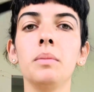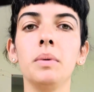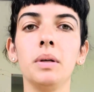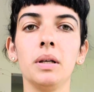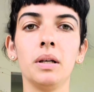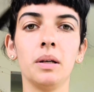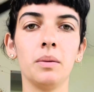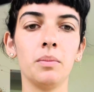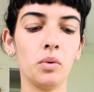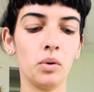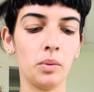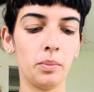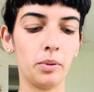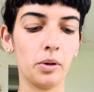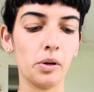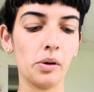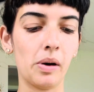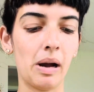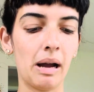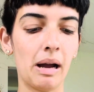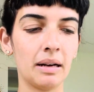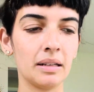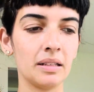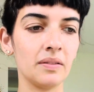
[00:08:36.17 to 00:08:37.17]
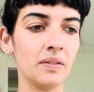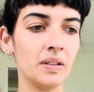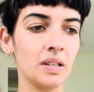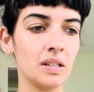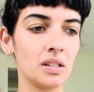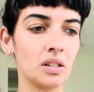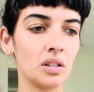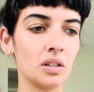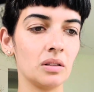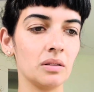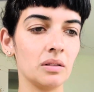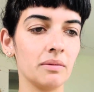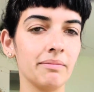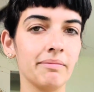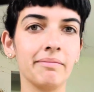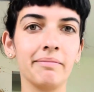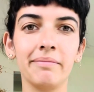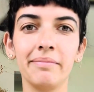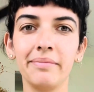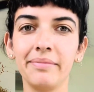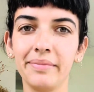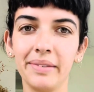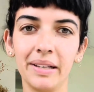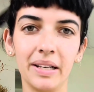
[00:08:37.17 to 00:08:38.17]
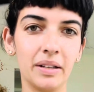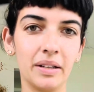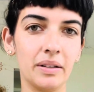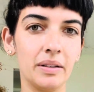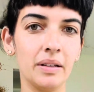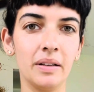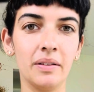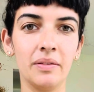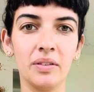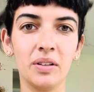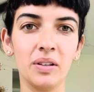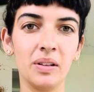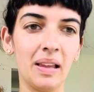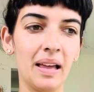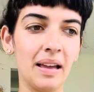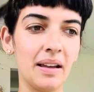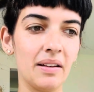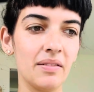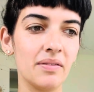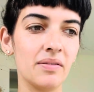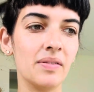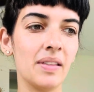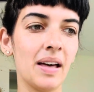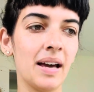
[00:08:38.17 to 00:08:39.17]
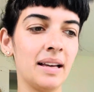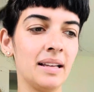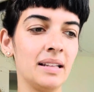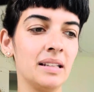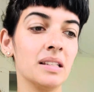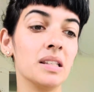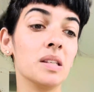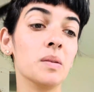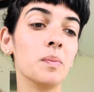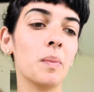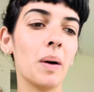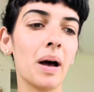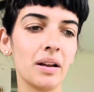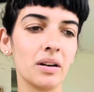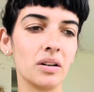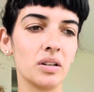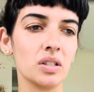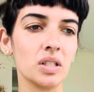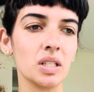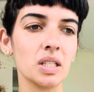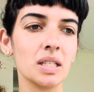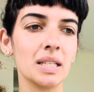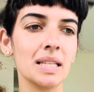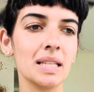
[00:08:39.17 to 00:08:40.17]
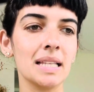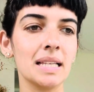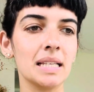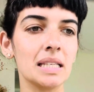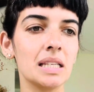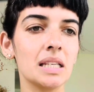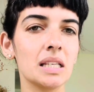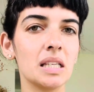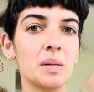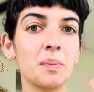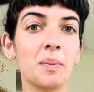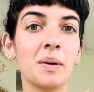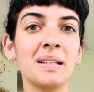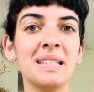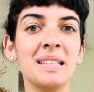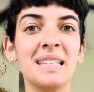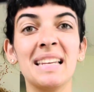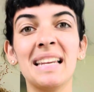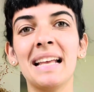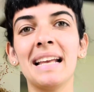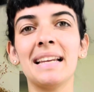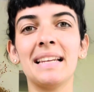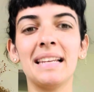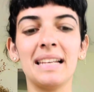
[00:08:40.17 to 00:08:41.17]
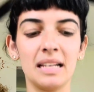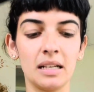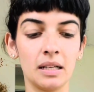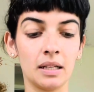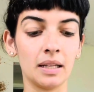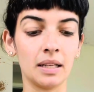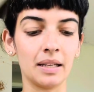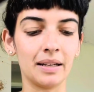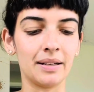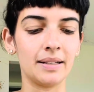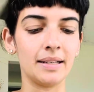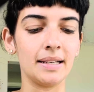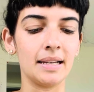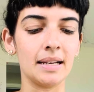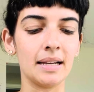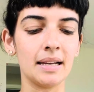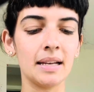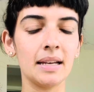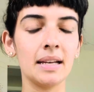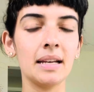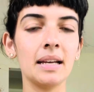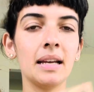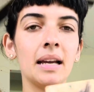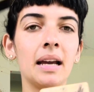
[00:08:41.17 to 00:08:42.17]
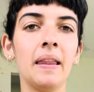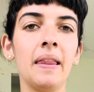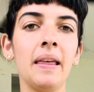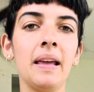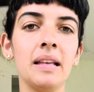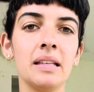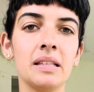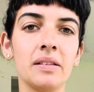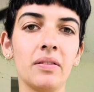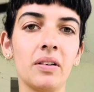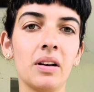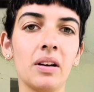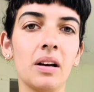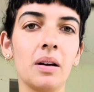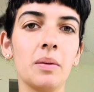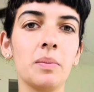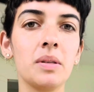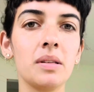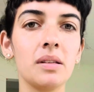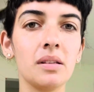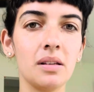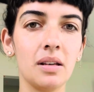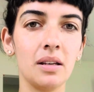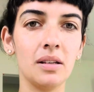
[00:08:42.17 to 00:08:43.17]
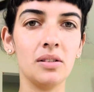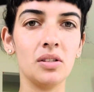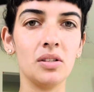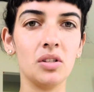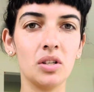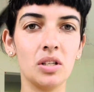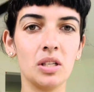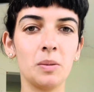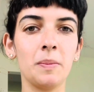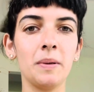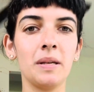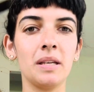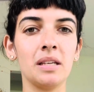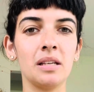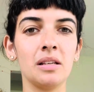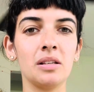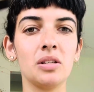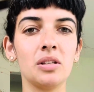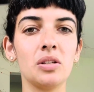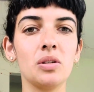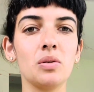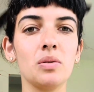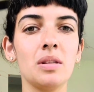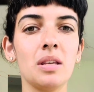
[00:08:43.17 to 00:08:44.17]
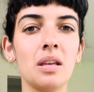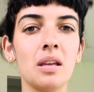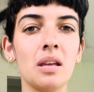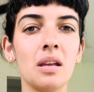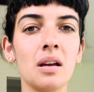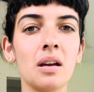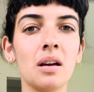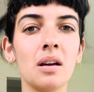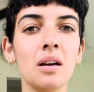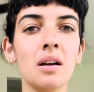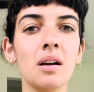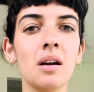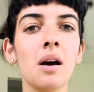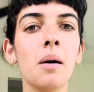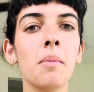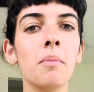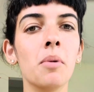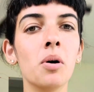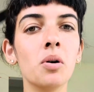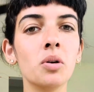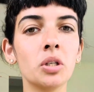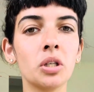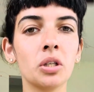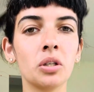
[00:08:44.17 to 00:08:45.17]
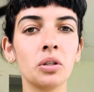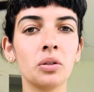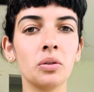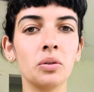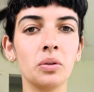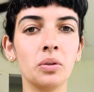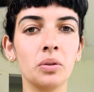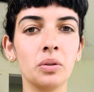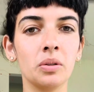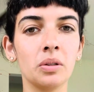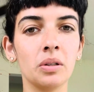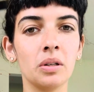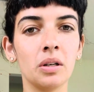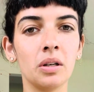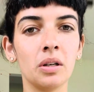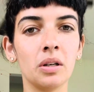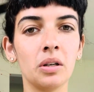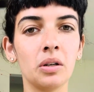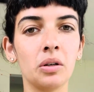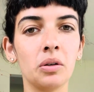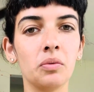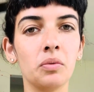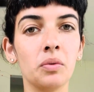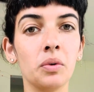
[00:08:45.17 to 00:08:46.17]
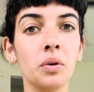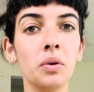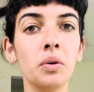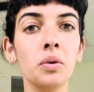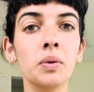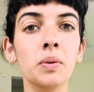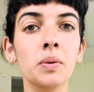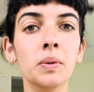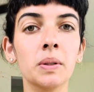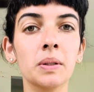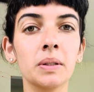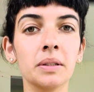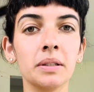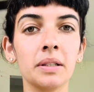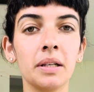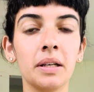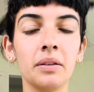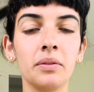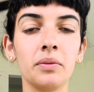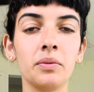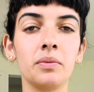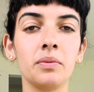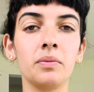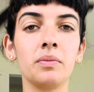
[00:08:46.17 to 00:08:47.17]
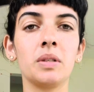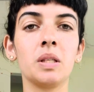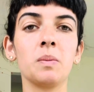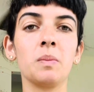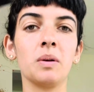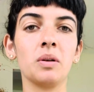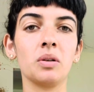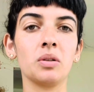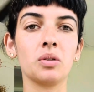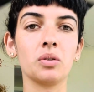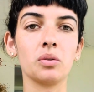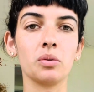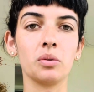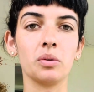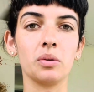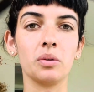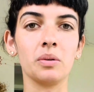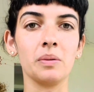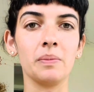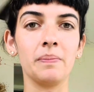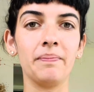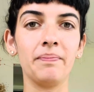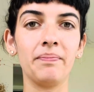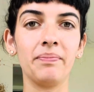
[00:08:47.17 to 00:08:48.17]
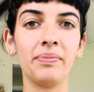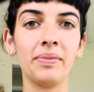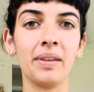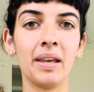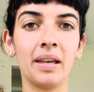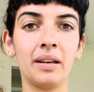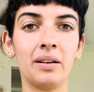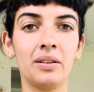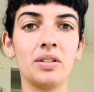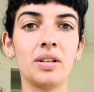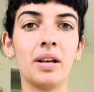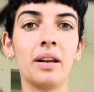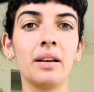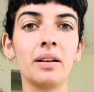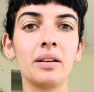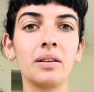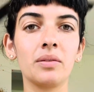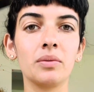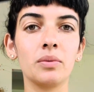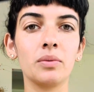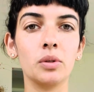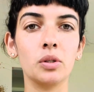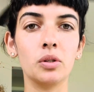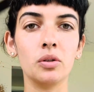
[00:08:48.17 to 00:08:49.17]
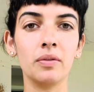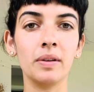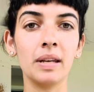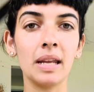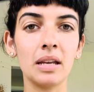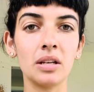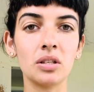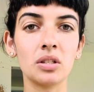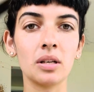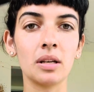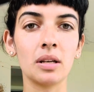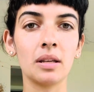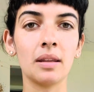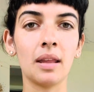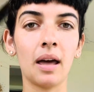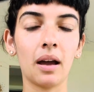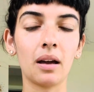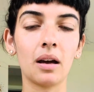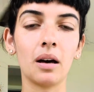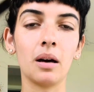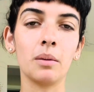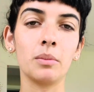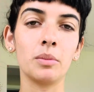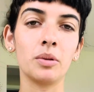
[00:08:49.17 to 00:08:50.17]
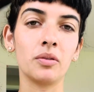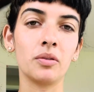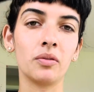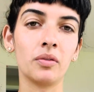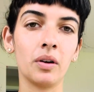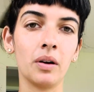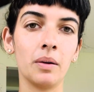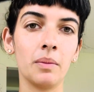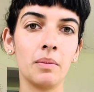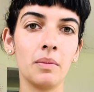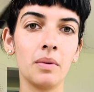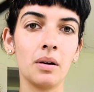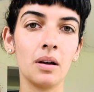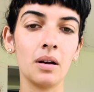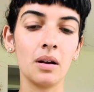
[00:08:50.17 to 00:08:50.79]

more proactive in a certain area of your life that inspires this spontaneity and clarity. And the Ace of Cups is just speaking to the emotional renewal and spiritual energetic rejuvenation that comes from